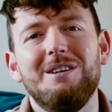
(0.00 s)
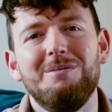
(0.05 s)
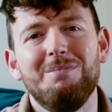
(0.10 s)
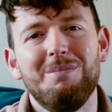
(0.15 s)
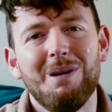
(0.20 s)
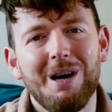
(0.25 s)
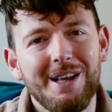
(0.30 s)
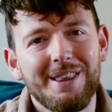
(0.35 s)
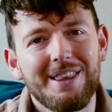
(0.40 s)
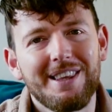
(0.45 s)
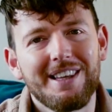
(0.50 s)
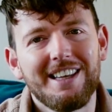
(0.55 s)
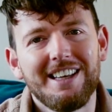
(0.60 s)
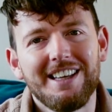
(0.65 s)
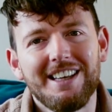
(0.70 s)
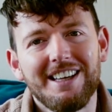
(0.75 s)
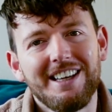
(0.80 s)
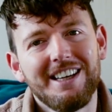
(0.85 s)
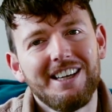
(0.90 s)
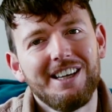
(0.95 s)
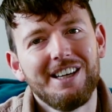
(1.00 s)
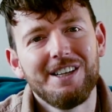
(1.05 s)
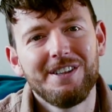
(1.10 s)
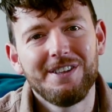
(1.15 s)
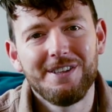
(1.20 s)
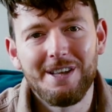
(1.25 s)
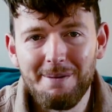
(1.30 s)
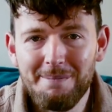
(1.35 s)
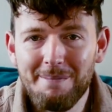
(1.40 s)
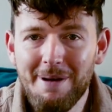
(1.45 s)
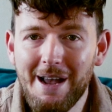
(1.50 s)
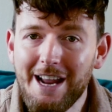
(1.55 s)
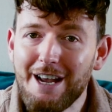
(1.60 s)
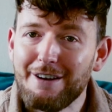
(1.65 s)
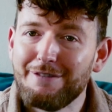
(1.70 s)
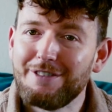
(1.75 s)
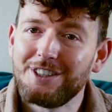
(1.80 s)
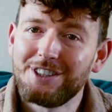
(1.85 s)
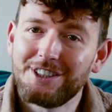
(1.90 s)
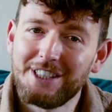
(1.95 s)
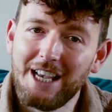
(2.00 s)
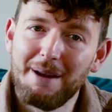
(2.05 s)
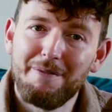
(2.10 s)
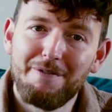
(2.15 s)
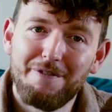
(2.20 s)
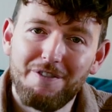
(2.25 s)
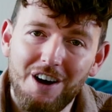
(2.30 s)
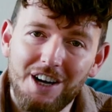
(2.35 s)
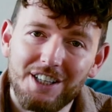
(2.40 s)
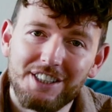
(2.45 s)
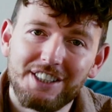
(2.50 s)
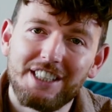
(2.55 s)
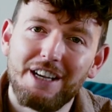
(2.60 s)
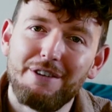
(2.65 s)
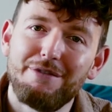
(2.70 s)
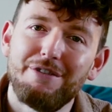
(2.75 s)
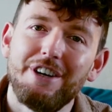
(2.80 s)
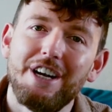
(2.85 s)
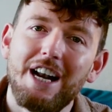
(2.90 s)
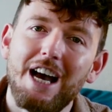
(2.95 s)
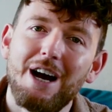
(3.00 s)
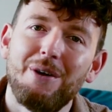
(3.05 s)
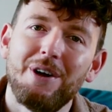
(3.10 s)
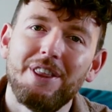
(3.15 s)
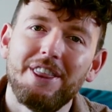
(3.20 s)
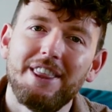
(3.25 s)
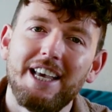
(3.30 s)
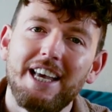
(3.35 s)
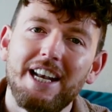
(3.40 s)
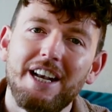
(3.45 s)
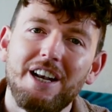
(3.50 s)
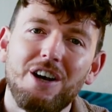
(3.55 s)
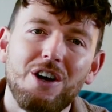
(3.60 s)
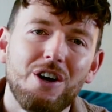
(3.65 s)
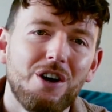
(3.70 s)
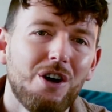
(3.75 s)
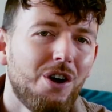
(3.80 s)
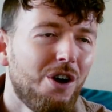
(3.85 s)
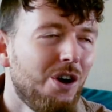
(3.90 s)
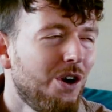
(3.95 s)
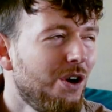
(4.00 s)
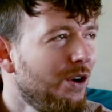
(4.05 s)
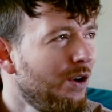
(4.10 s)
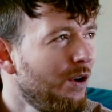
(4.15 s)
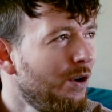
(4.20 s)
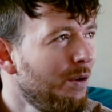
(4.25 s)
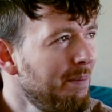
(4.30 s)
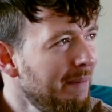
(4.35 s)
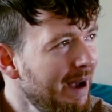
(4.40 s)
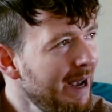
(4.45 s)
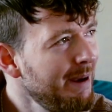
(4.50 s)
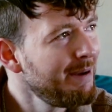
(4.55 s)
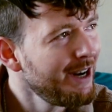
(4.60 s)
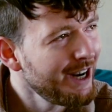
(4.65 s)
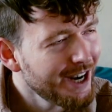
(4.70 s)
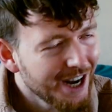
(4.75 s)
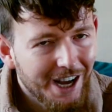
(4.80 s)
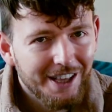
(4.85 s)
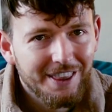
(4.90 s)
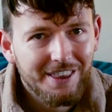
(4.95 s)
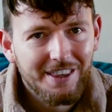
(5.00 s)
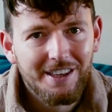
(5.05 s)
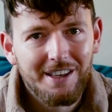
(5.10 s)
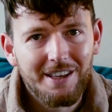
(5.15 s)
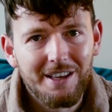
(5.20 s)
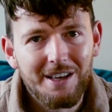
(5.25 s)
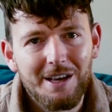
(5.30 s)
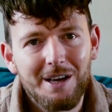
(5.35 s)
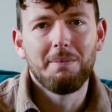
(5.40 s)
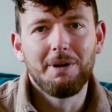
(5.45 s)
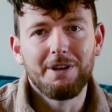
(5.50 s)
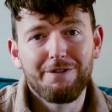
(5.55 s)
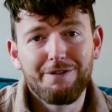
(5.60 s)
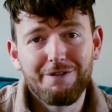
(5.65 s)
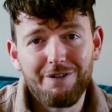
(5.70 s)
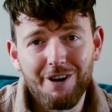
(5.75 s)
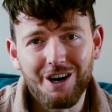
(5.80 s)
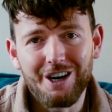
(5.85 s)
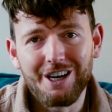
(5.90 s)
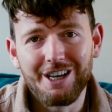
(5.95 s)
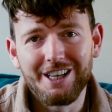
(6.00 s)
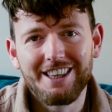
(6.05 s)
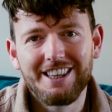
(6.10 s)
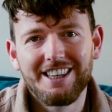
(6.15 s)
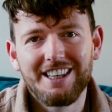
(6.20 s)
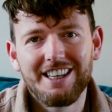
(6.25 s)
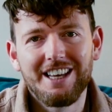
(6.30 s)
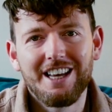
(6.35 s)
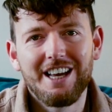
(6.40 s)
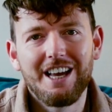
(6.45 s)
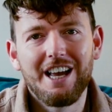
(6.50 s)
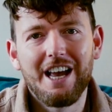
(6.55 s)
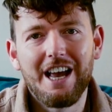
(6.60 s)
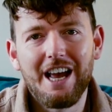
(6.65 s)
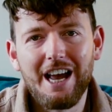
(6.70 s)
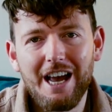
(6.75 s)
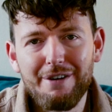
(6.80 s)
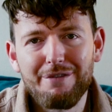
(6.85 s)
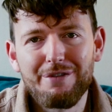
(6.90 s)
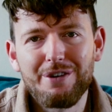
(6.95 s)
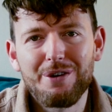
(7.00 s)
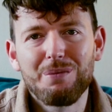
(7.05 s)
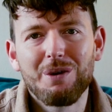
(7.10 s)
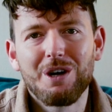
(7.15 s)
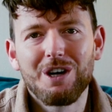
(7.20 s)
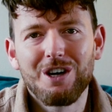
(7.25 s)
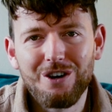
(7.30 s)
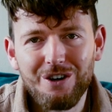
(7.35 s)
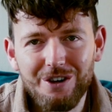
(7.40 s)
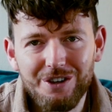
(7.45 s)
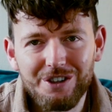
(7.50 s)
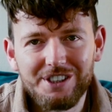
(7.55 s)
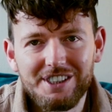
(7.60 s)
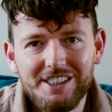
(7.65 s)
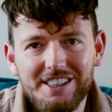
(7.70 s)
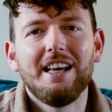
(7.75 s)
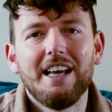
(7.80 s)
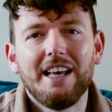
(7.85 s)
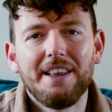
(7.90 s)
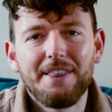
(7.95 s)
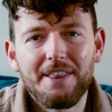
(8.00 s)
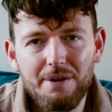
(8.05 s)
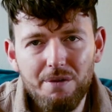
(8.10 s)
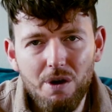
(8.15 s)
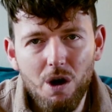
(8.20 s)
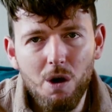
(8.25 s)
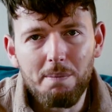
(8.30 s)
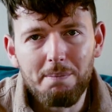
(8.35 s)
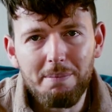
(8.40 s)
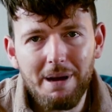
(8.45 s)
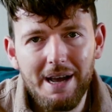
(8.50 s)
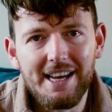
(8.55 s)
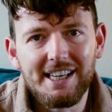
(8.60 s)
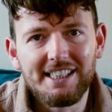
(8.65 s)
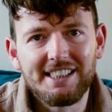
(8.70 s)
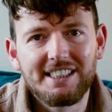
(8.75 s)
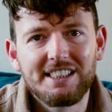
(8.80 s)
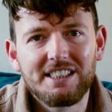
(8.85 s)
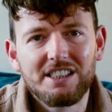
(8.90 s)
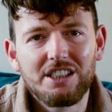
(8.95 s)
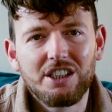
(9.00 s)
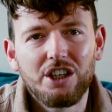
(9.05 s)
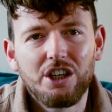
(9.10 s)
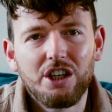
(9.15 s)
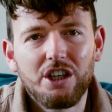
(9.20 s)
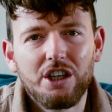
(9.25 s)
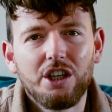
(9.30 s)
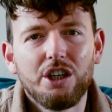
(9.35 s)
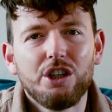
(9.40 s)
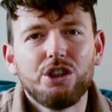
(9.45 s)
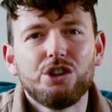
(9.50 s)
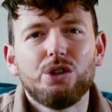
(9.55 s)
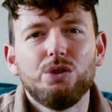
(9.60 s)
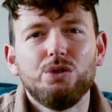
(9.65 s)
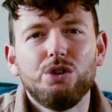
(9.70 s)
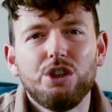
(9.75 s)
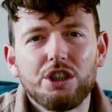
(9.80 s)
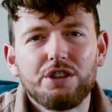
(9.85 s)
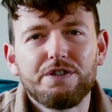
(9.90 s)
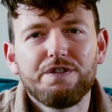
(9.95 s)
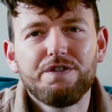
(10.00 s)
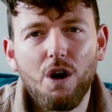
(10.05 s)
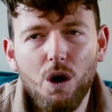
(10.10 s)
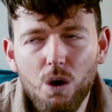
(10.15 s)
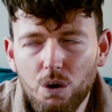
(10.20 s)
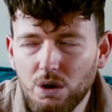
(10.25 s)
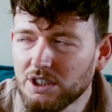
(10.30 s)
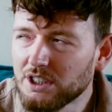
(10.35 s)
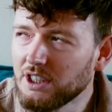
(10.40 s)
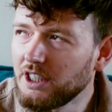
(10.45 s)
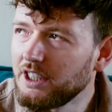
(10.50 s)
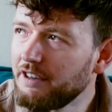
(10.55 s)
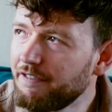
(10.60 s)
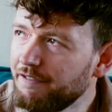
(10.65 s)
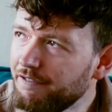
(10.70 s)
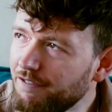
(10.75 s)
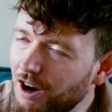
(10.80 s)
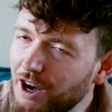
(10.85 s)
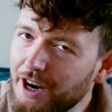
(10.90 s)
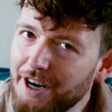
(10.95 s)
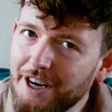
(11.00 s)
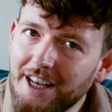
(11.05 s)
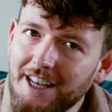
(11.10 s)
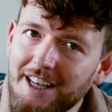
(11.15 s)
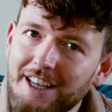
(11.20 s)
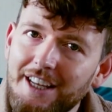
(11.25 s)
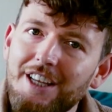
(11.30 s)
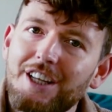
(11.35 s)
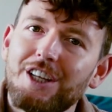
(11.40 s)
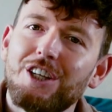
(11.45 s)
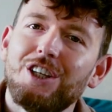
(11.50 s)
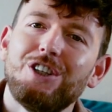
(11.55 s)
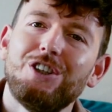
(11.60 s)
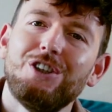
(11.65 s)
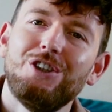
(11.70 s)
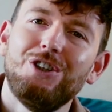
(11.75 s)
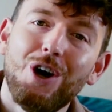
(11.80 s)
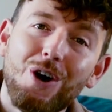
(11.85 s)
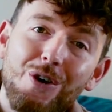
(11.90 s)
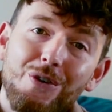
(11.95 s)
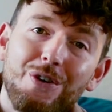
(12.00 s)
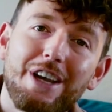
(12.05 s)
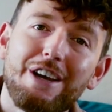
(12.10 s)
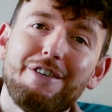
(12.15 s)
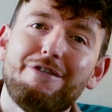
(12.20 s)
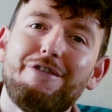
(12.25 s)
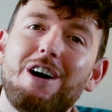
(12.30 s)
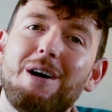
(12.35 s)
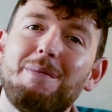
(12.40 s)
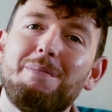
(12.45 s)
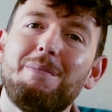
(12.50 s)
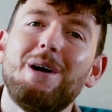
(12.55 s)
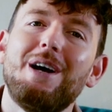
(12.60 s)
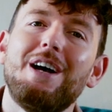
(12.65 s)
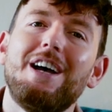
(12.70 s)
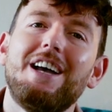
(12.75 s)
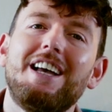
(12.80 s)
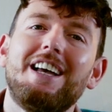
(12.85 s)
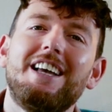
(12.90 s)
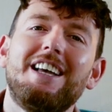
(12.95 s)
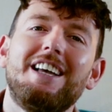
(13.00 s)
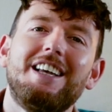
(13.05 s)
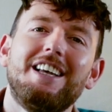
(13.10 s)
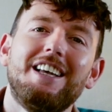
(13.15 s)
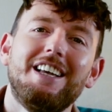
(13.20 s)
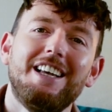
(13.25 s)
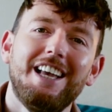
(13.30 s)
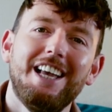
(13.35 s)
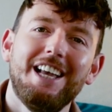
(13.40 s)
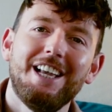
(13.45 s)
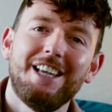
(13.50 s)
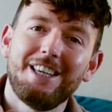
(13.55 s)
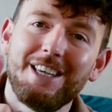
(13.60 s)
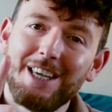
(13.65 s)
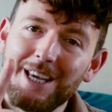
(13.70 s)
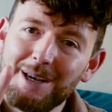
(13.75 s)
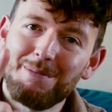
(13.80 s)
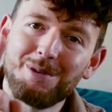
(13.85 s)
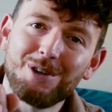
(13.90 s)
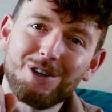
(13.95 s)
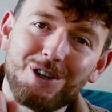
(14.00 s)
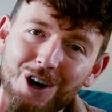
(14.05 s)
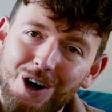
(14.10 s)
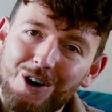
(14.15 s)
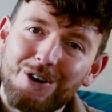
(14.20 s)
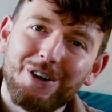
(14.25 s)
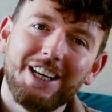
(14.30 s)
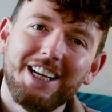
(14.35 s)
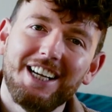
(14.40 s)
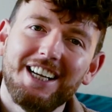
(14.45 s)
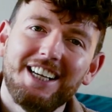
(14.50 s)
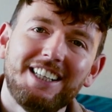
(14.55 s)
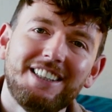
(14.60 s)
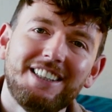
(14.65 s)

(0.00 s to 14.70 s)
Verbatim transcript: But they may have the same thoughts every now and then, or maybe not, but fuck it, everyone learns at their own pace. So just focus on the fun, don't give up, and keep coding.